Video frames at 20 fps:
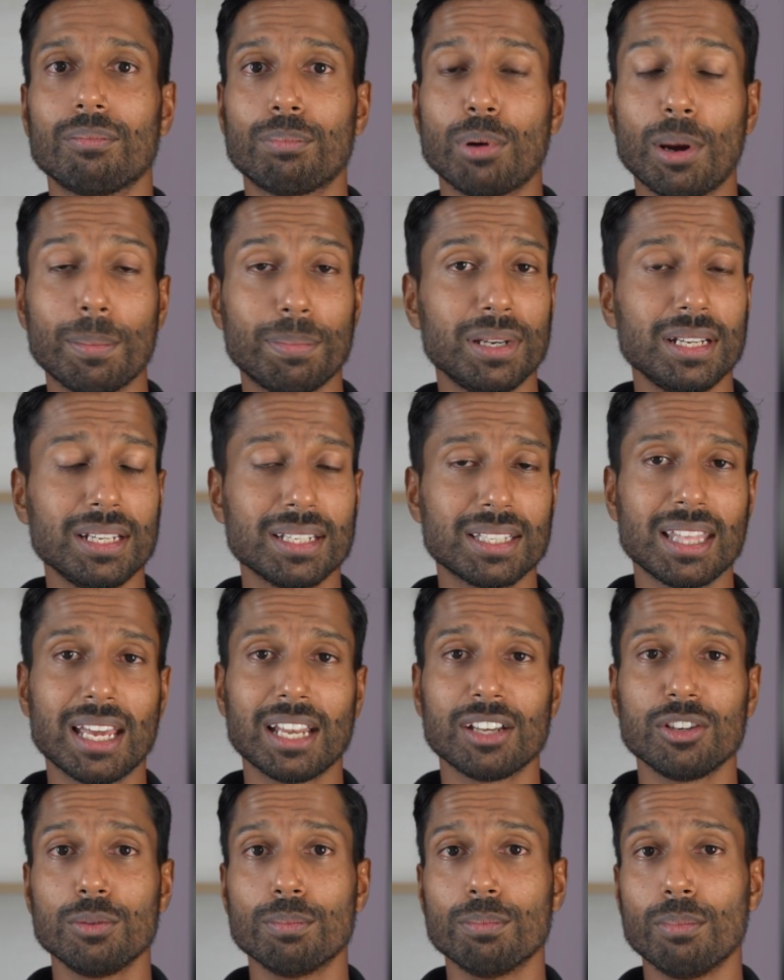properties
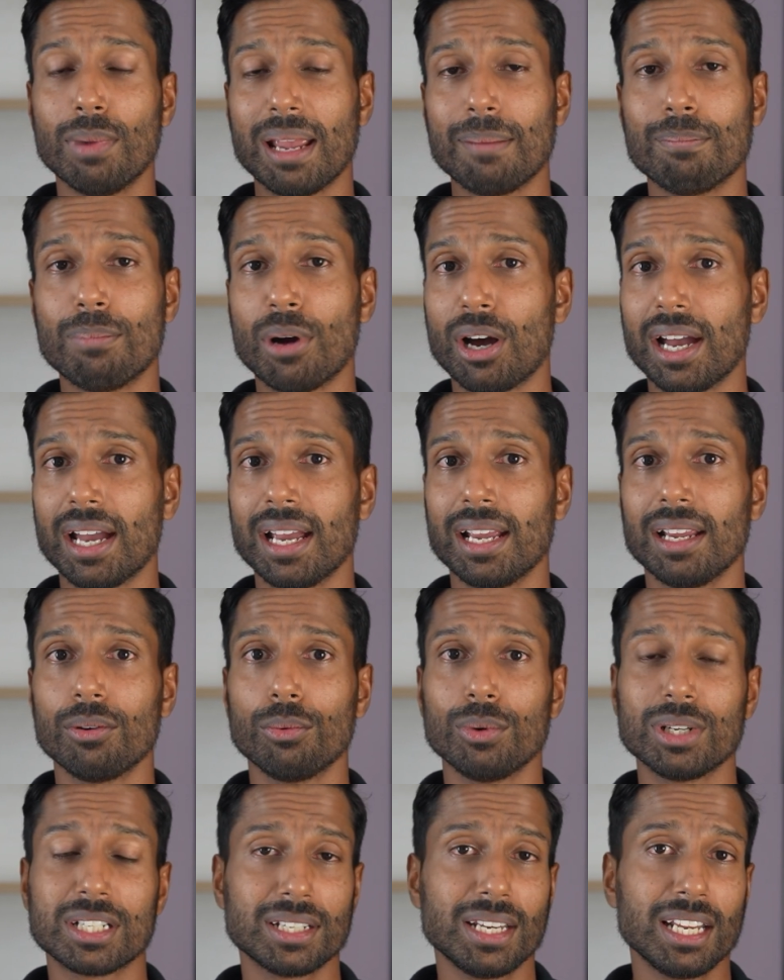that you may buy
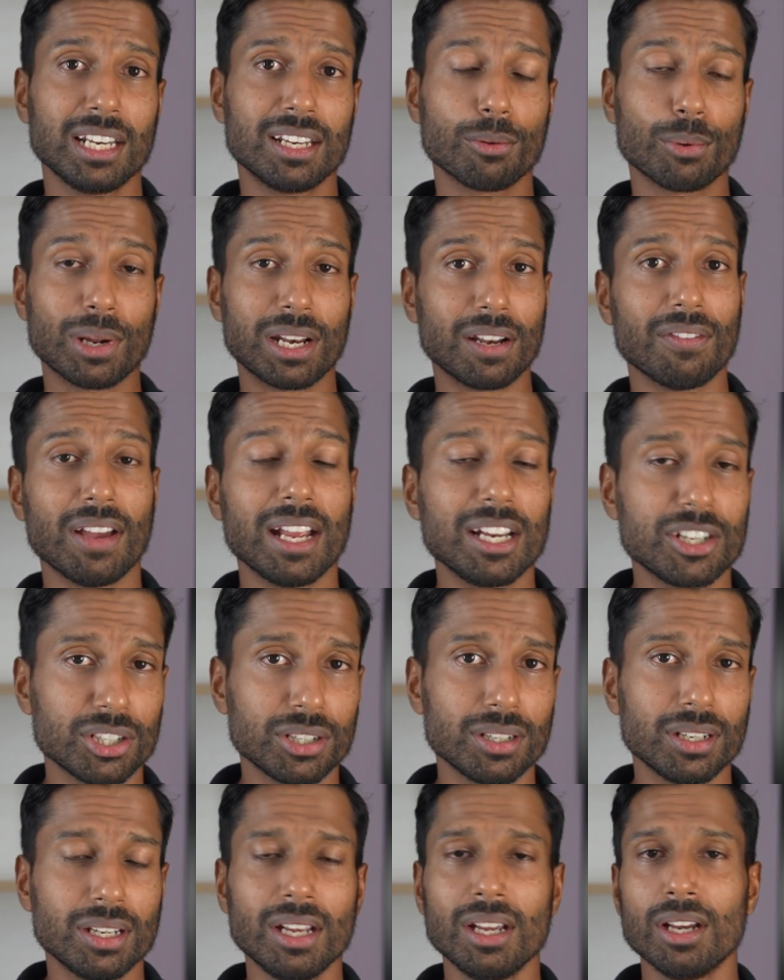which need a
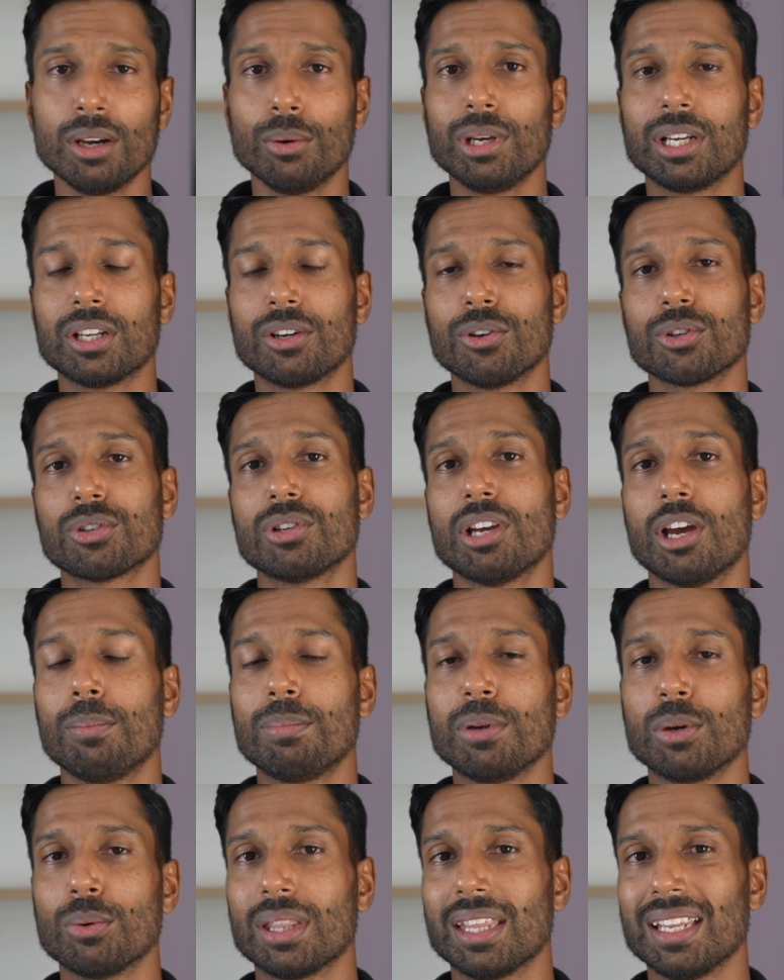renovation, we can also help
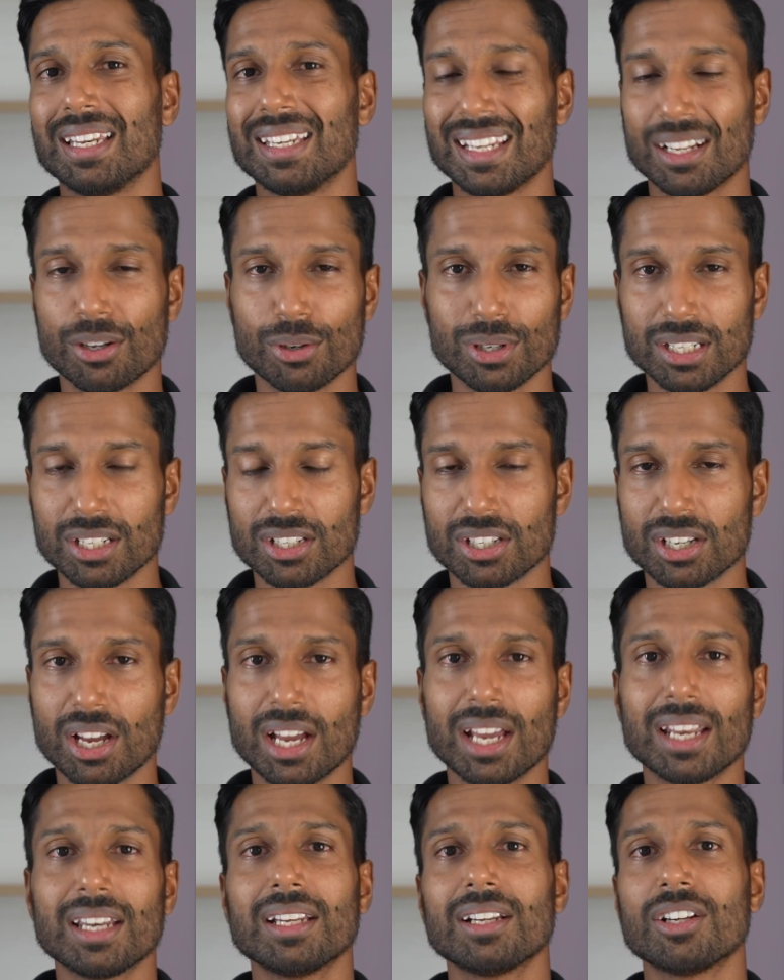you with interior
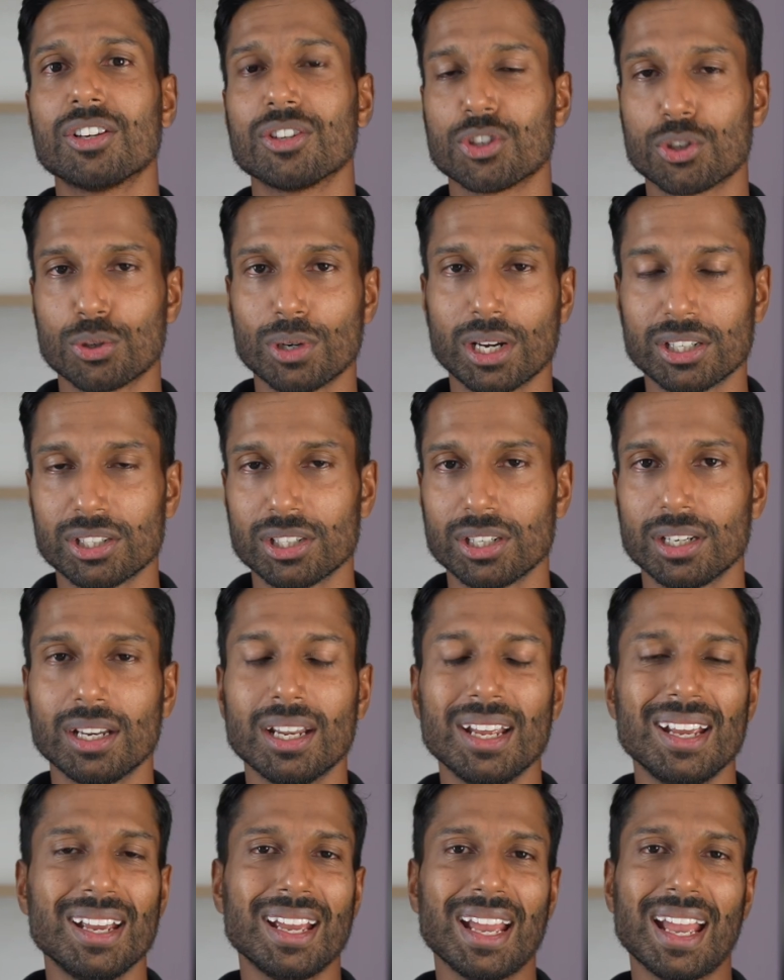design, construction,
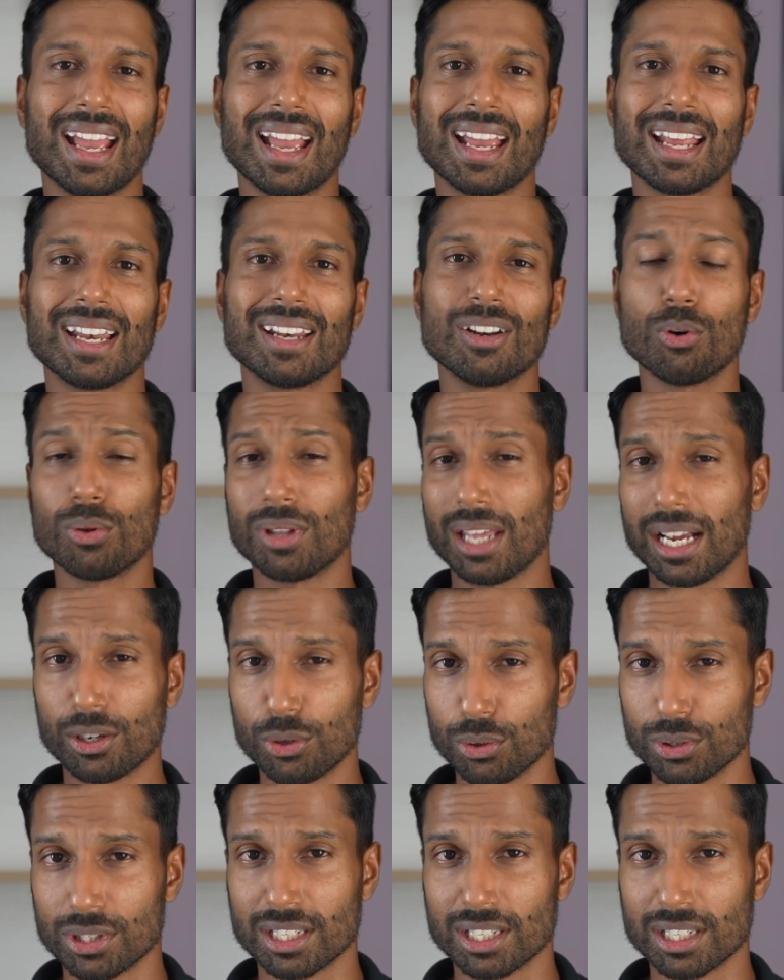and all that good